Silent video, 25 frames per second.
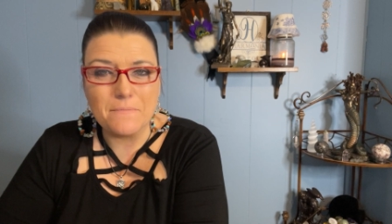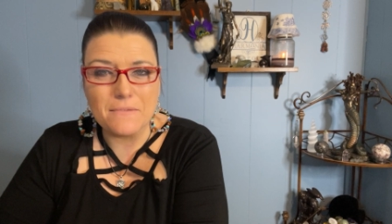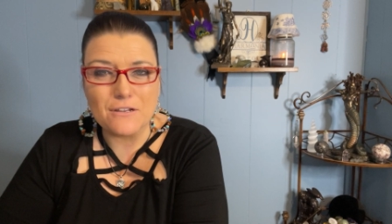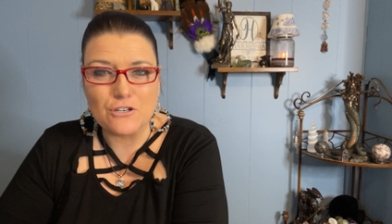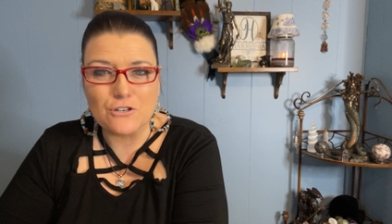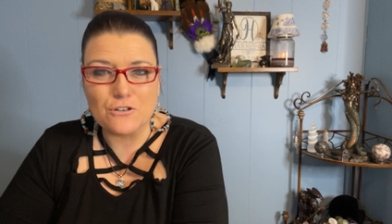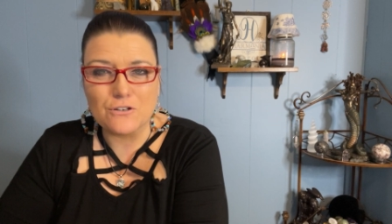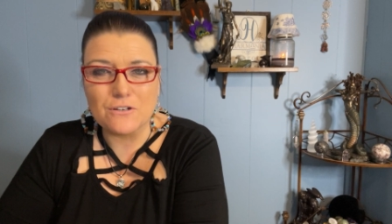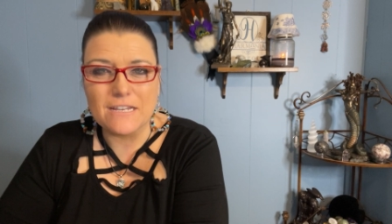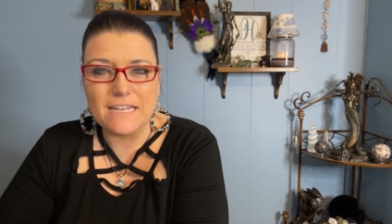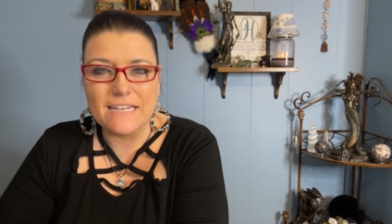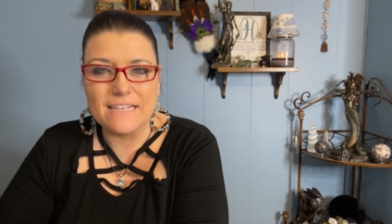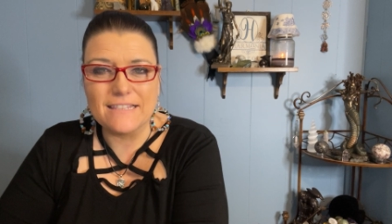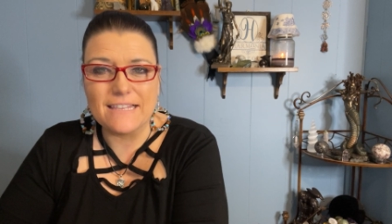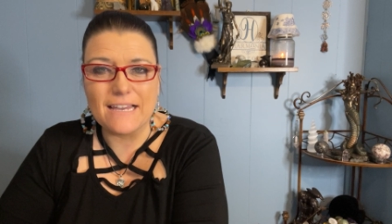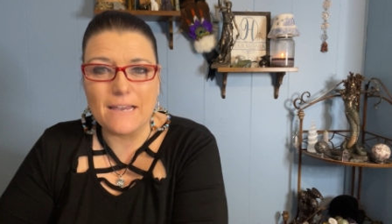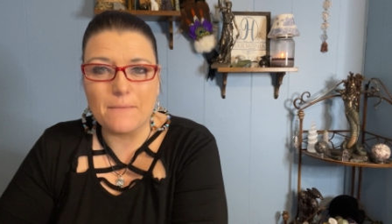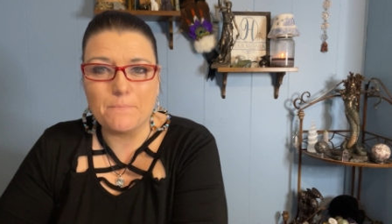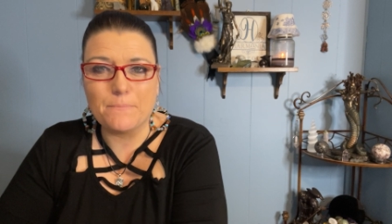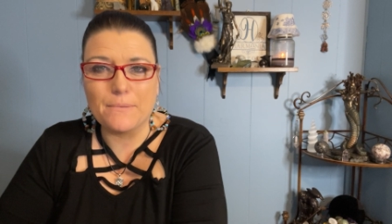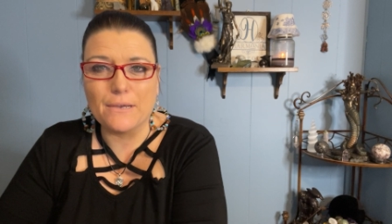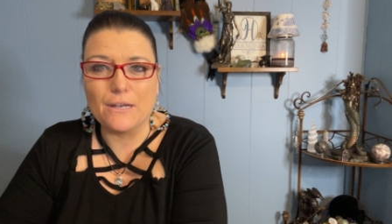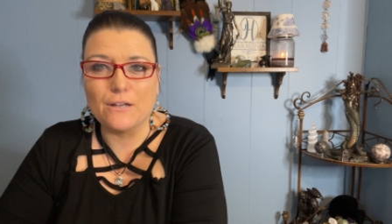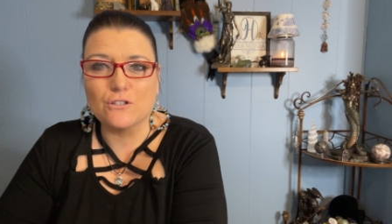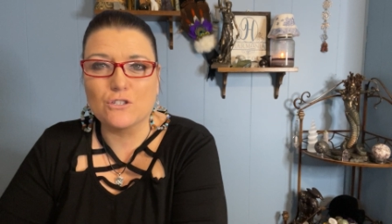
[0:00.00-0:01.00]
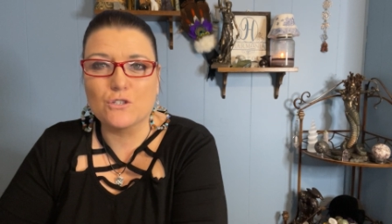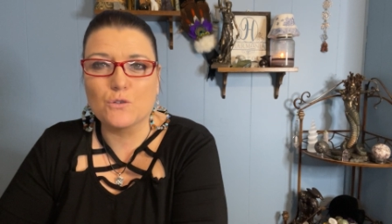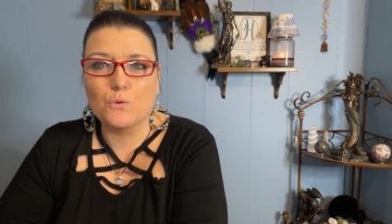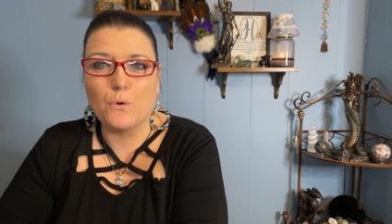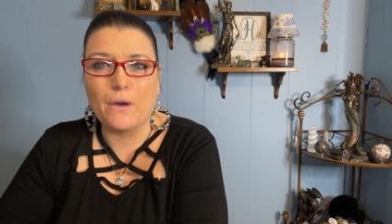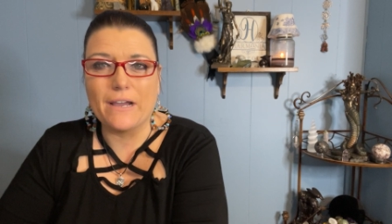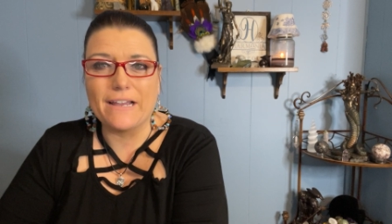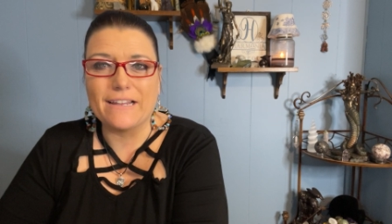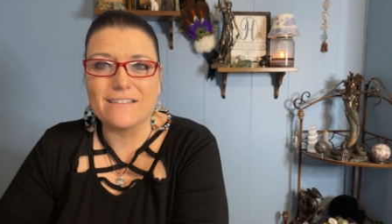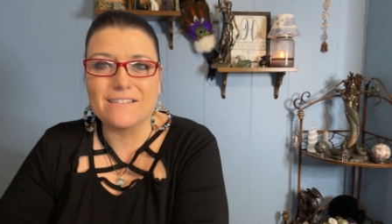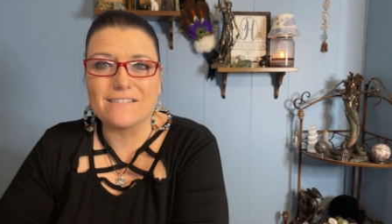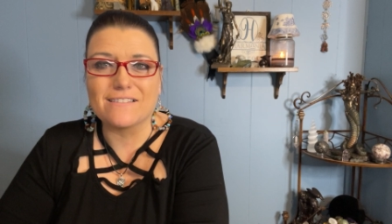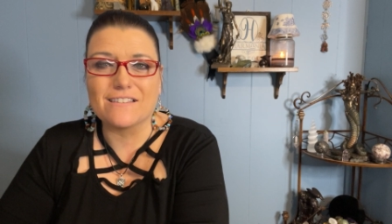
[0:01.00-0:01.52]
Make sure you hit that bell
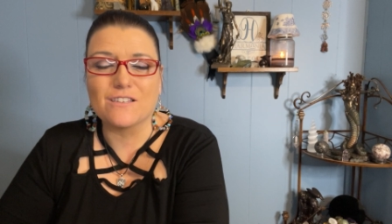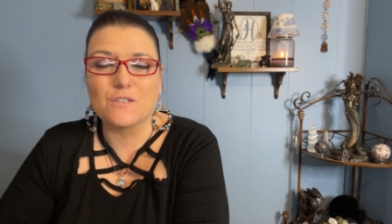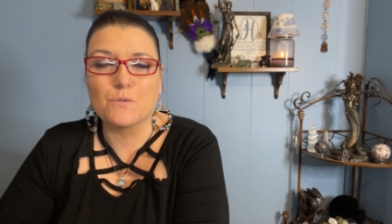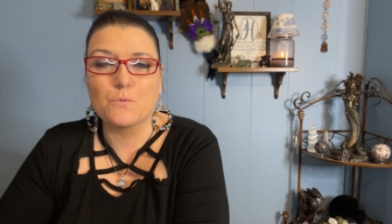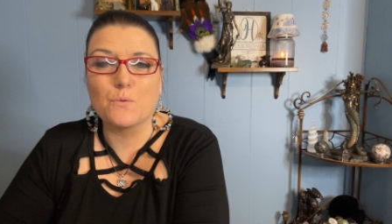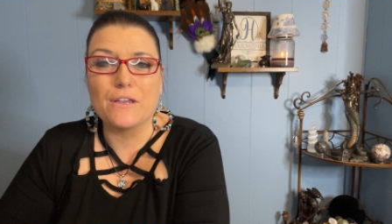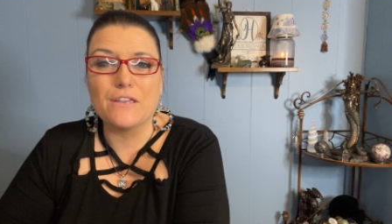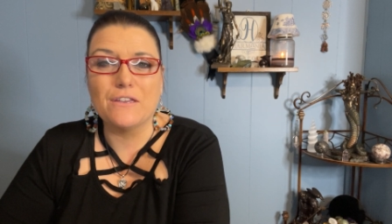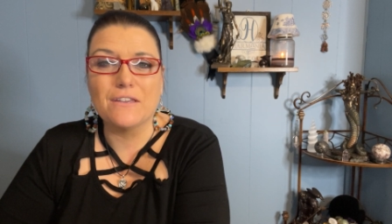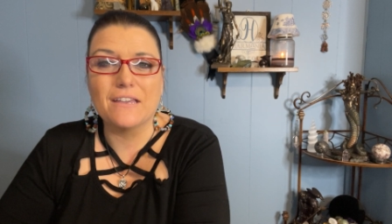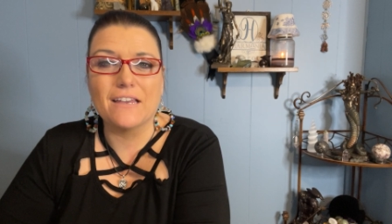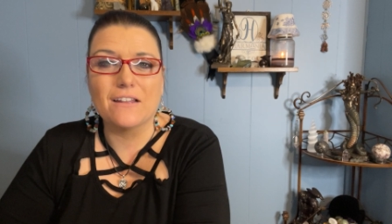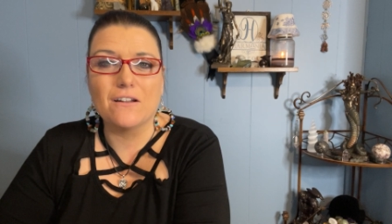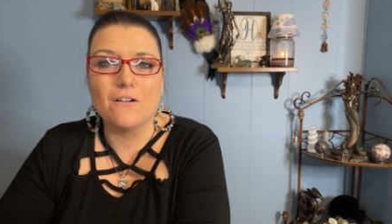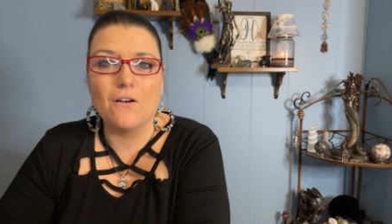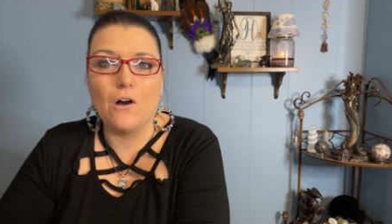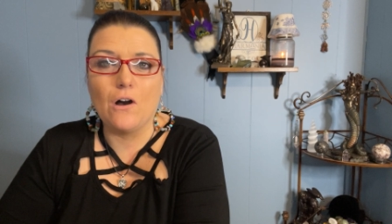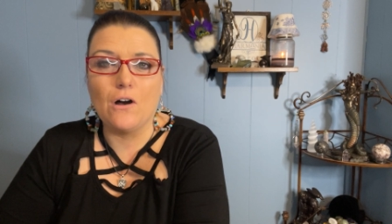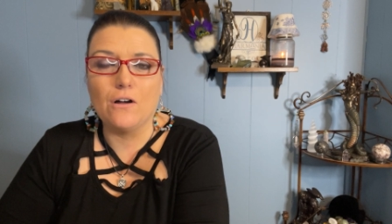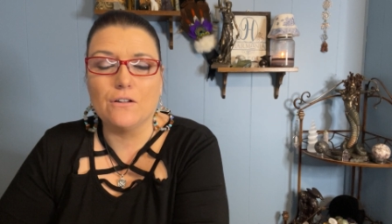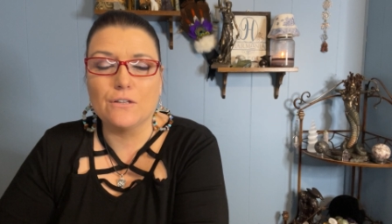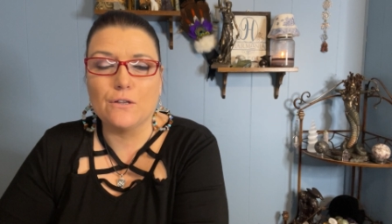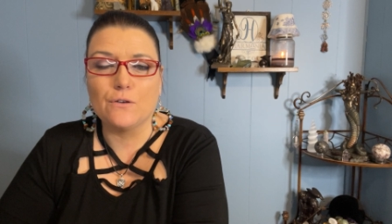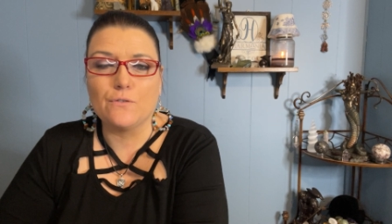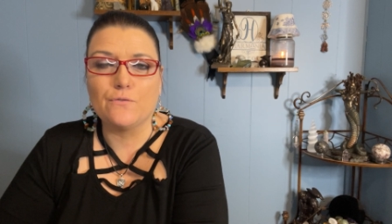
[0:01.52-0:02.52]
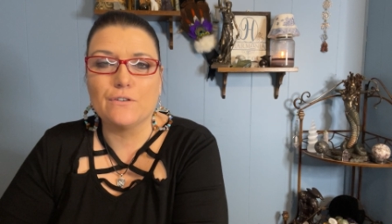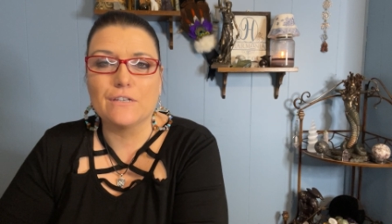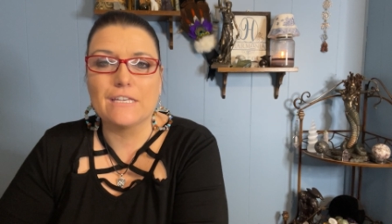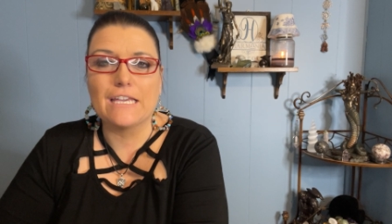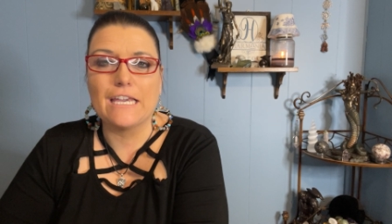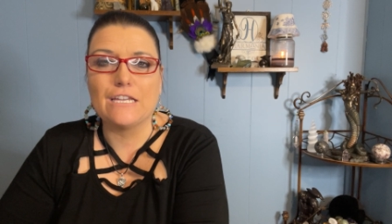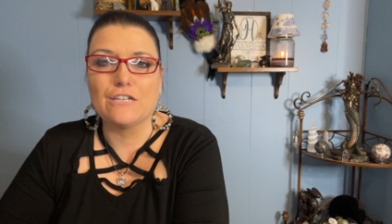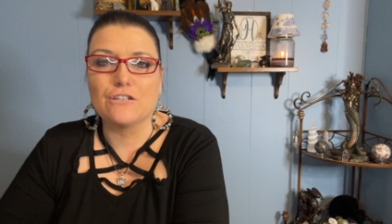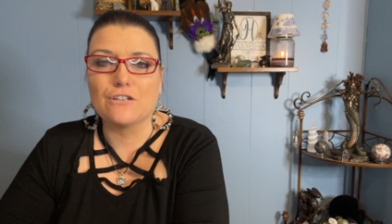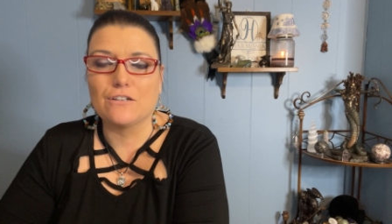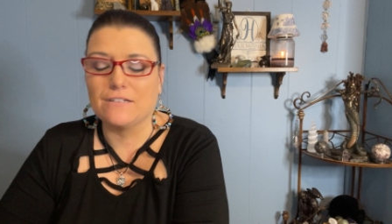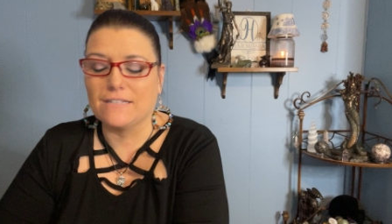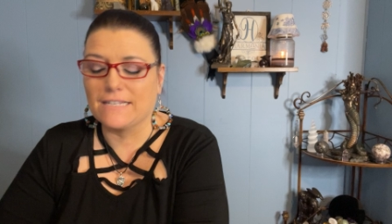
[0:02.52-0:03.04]
twice. This way you get all
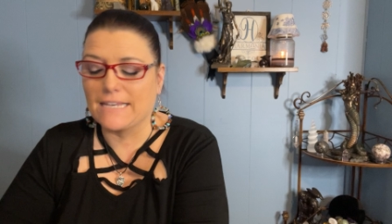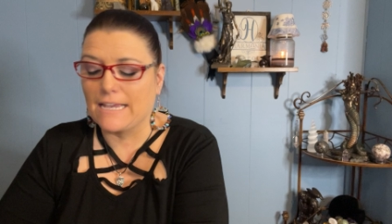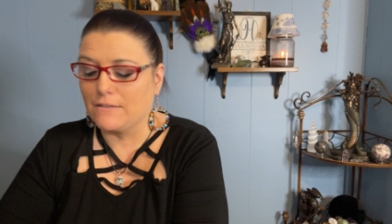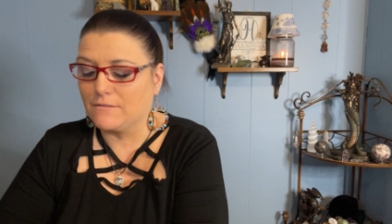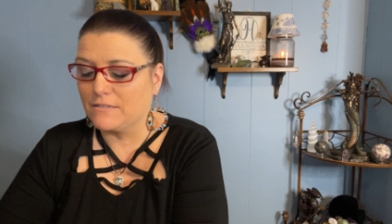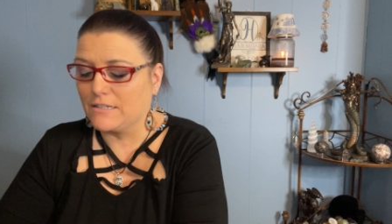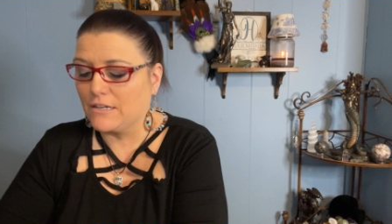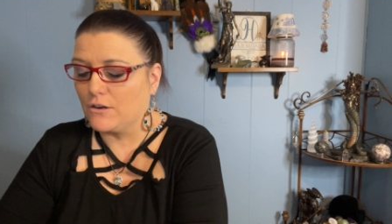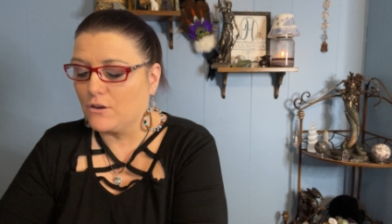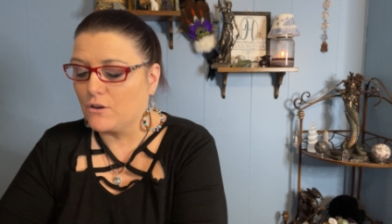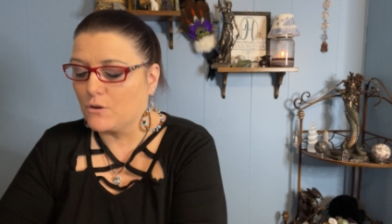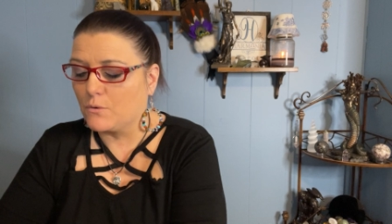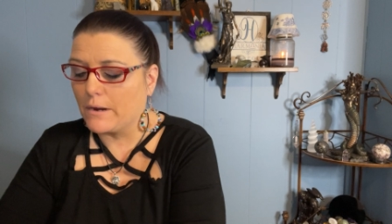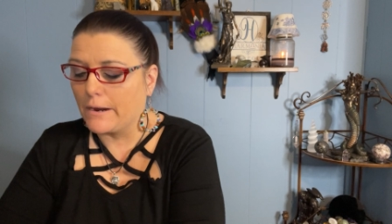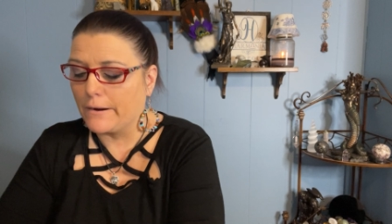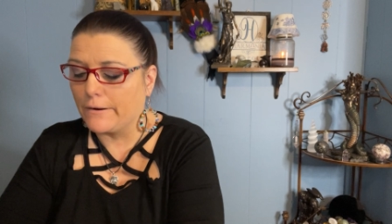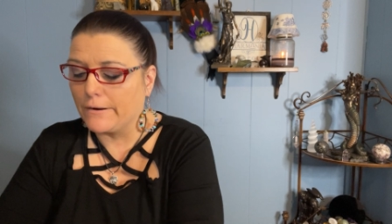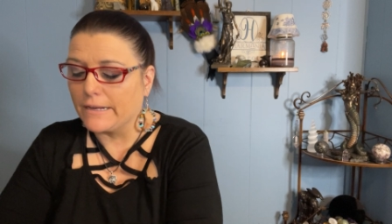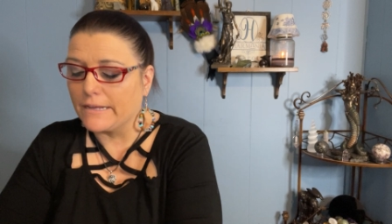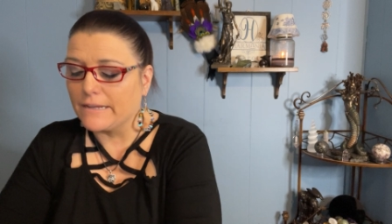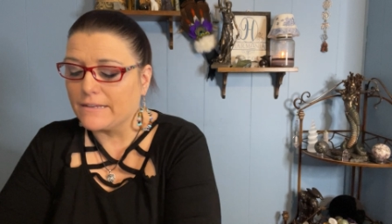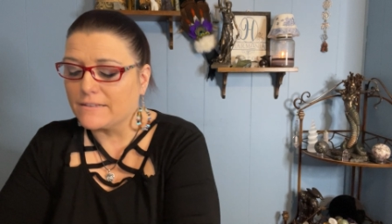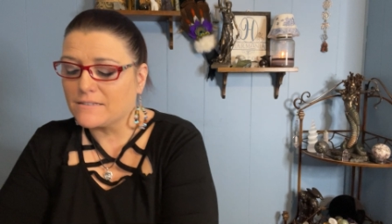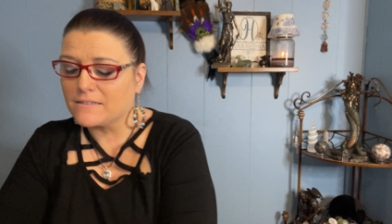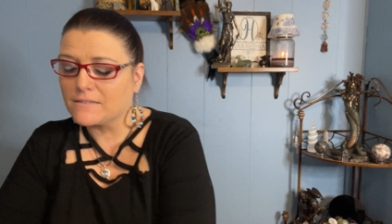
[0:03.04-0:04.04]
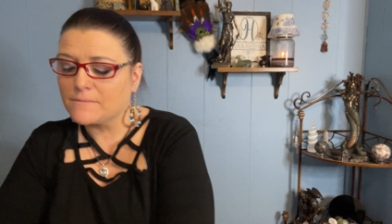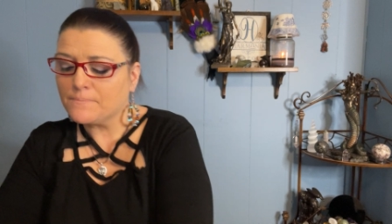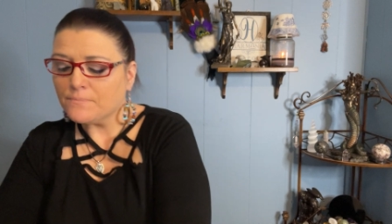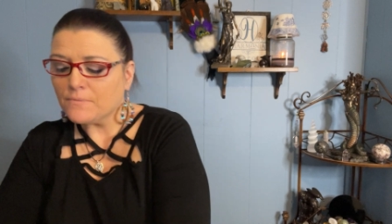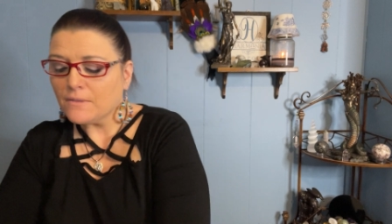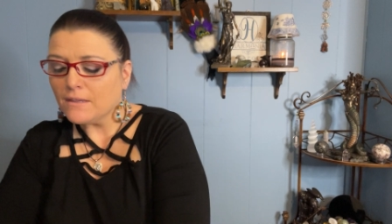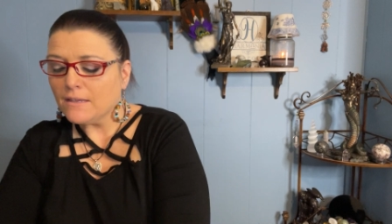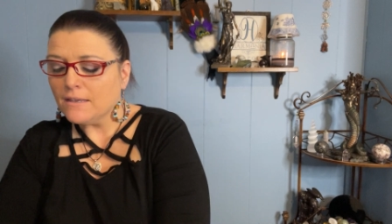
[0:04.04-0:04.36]
notifications out there, Aquarius.